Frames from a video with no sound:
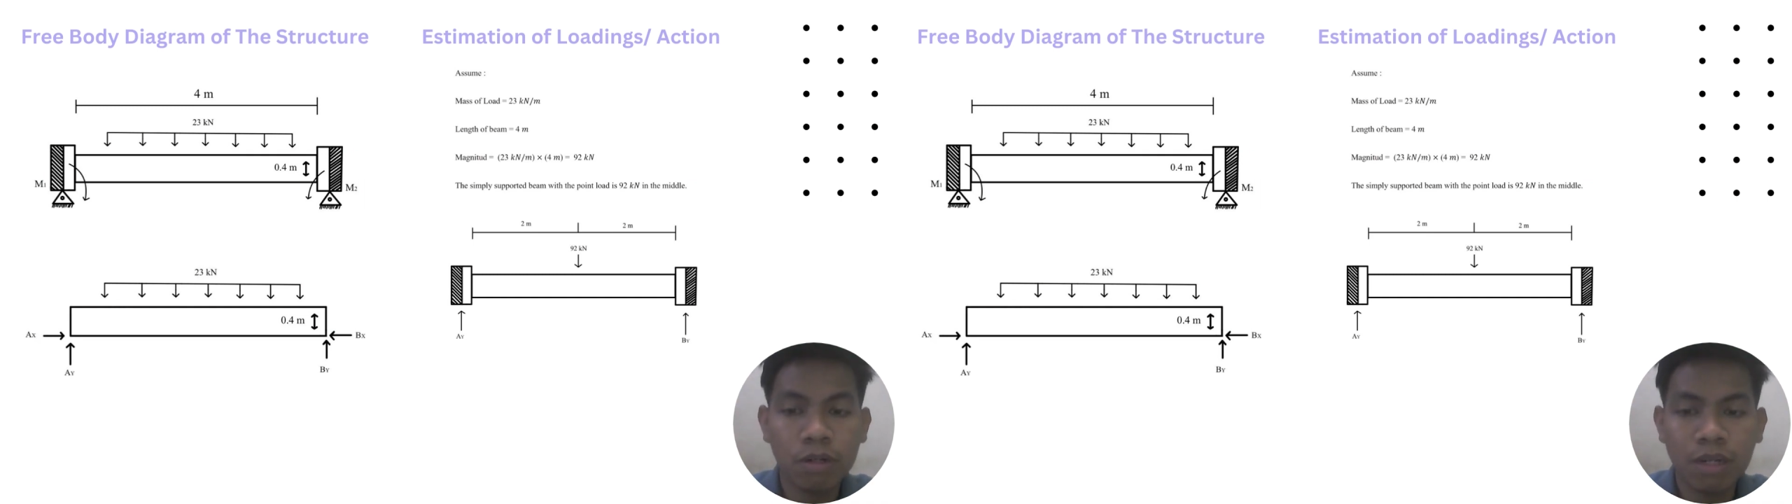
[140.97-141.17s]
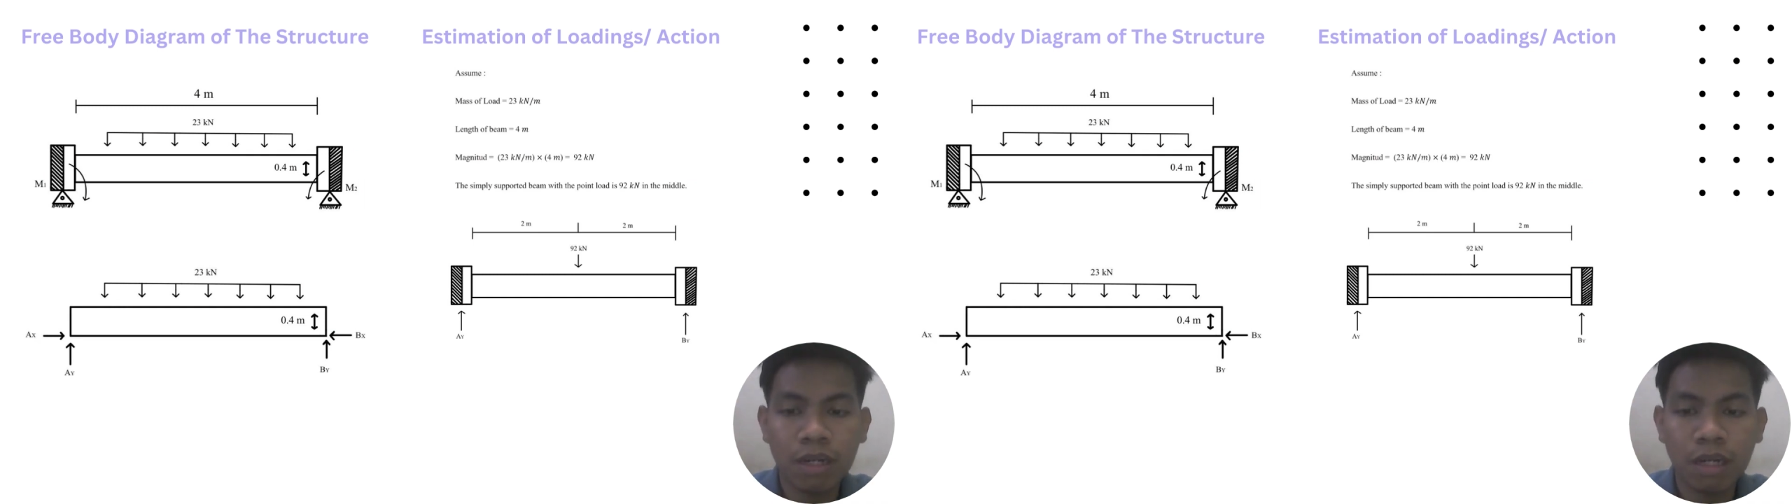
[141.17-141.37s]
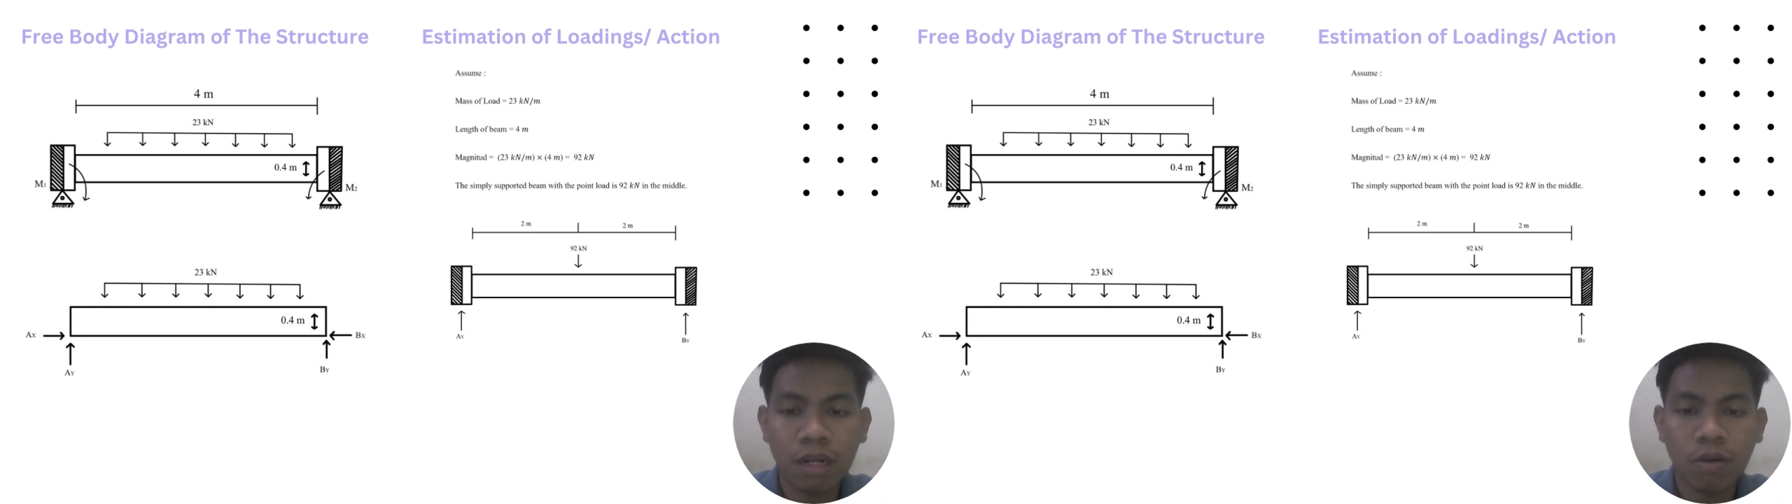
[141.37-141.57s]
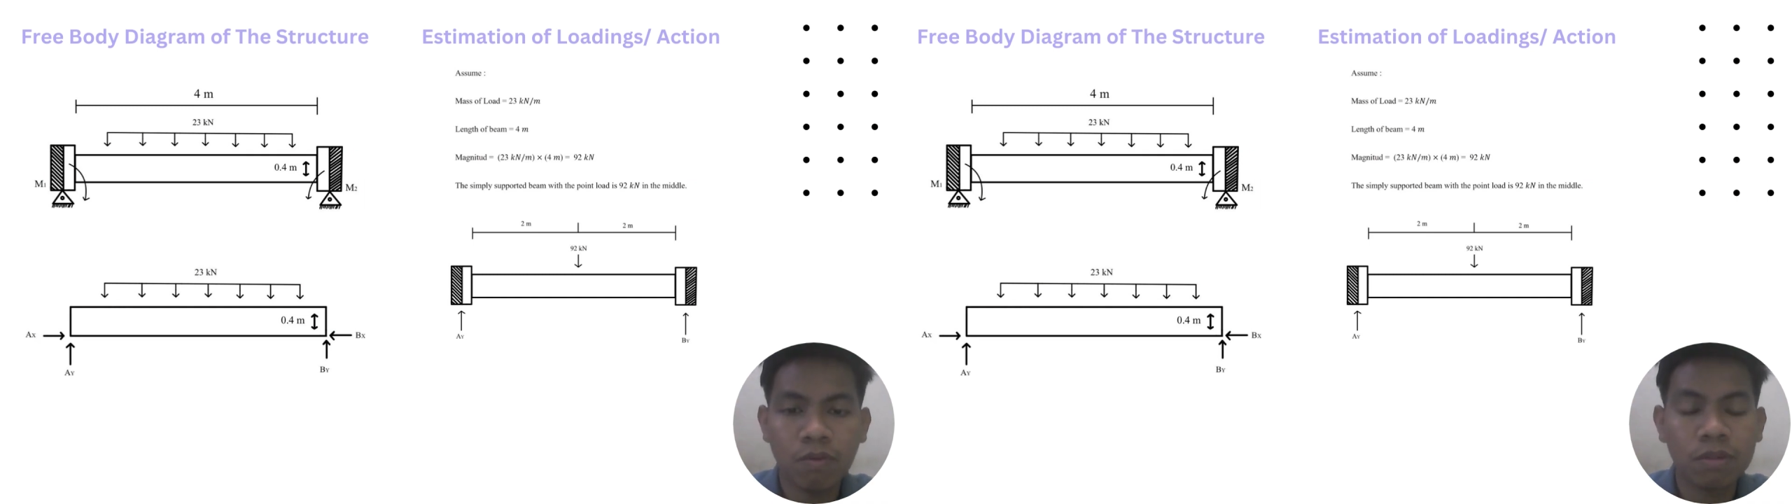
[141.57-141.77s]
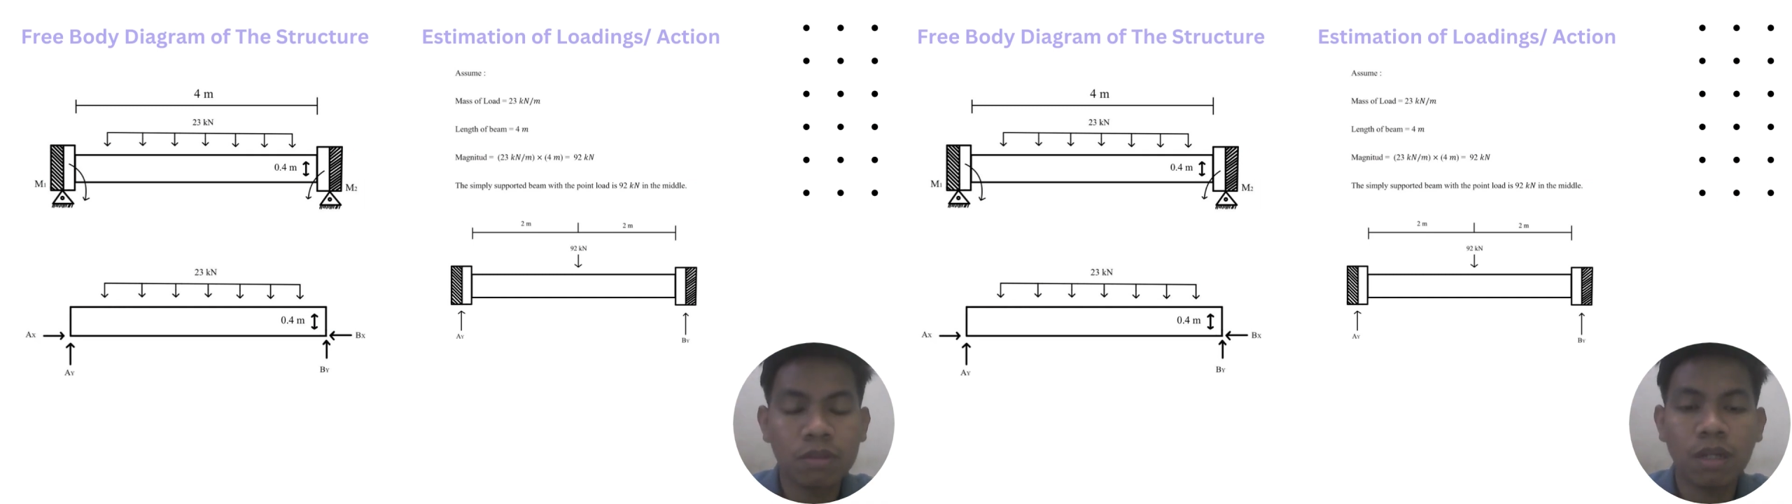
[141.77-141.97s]
body
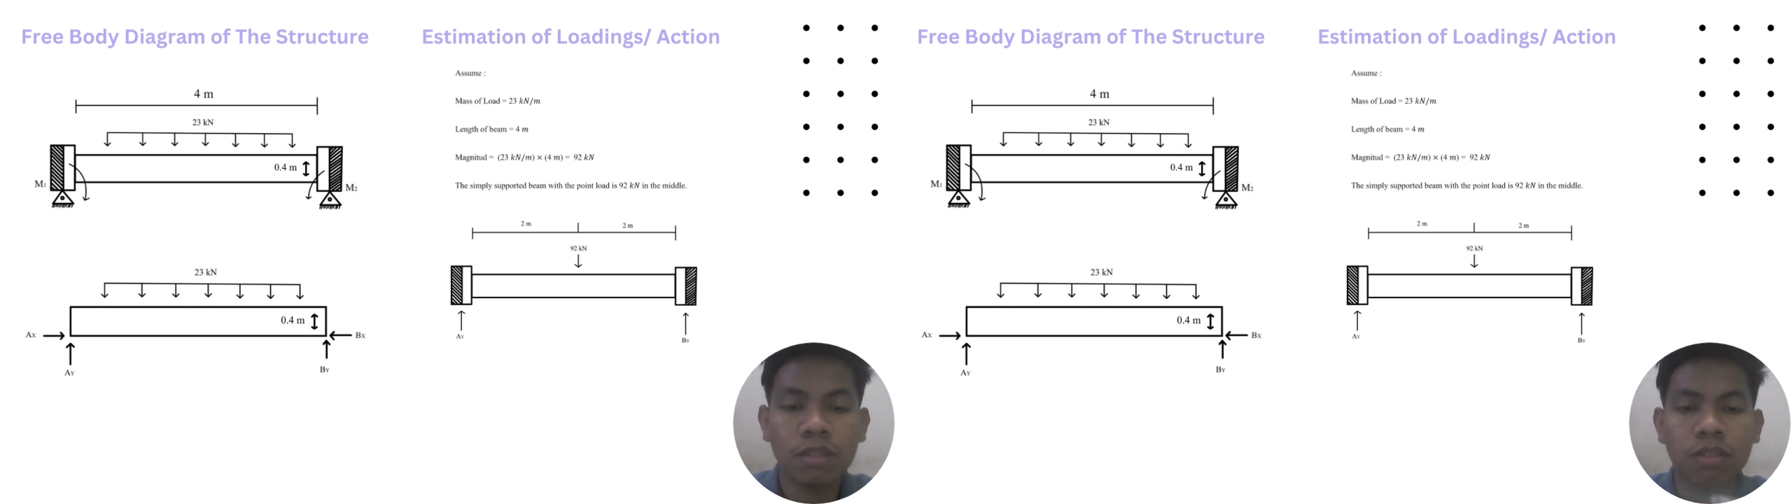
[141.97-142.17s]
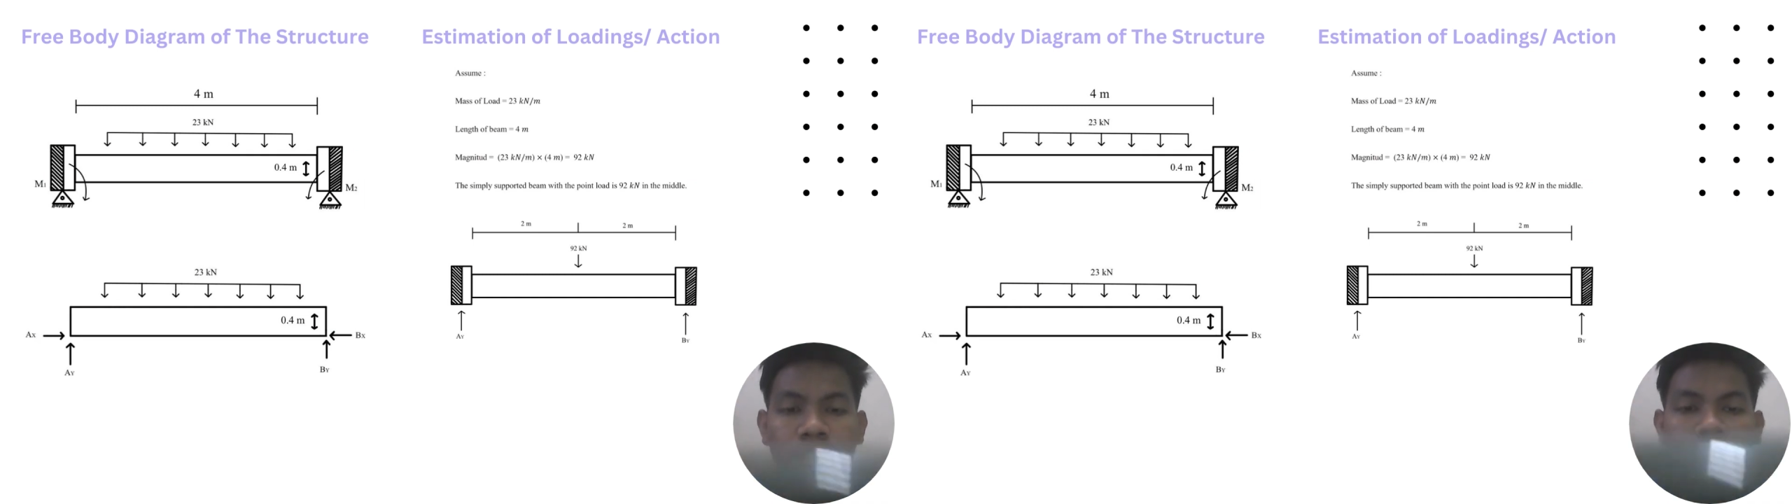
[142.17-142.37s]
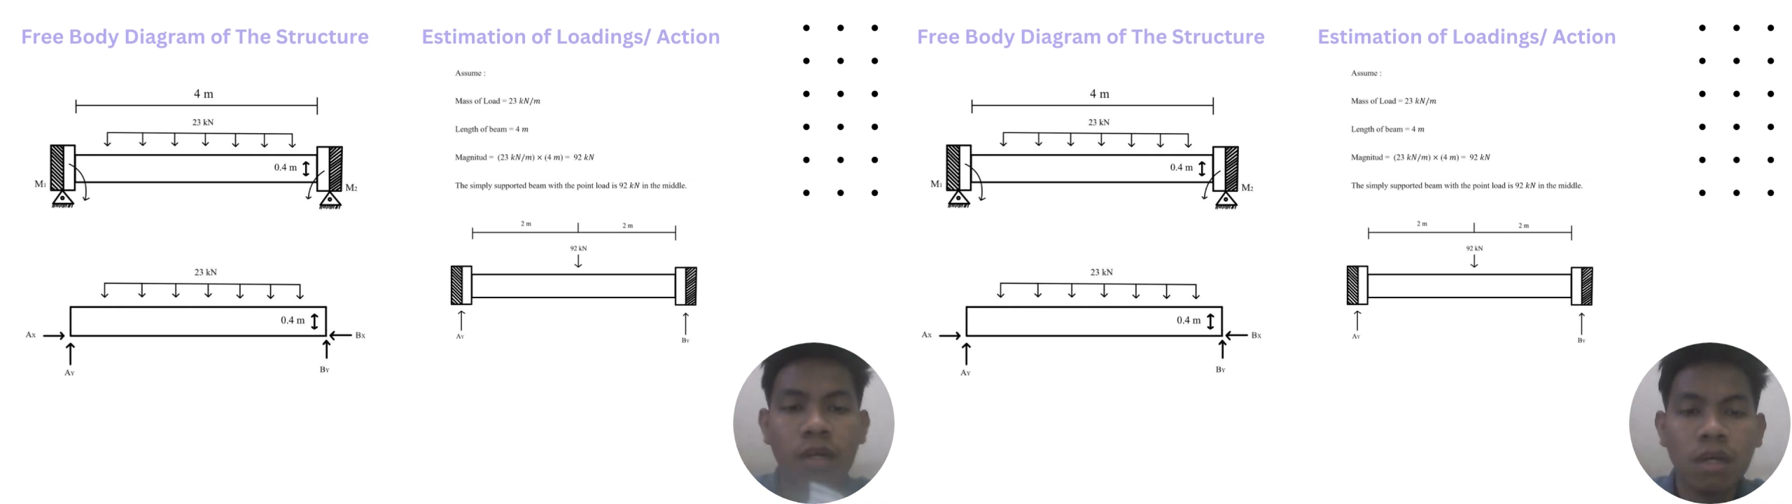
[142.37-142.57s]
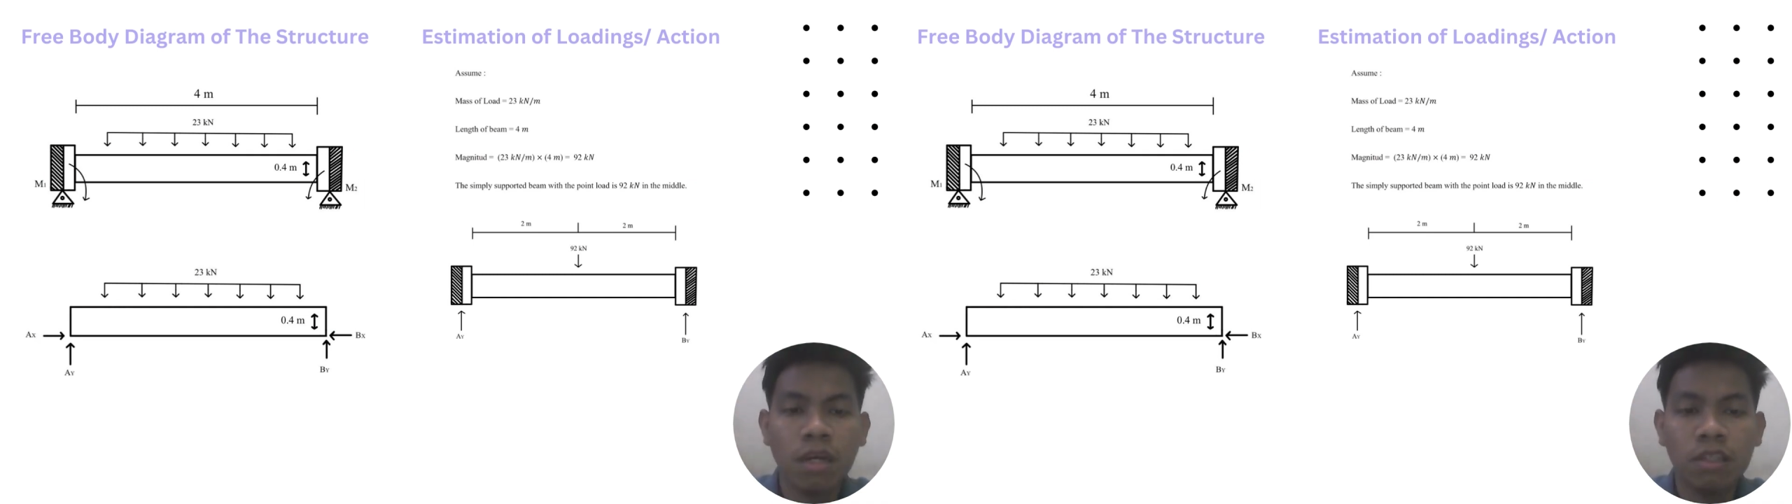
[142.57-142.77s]
diagram of the structure.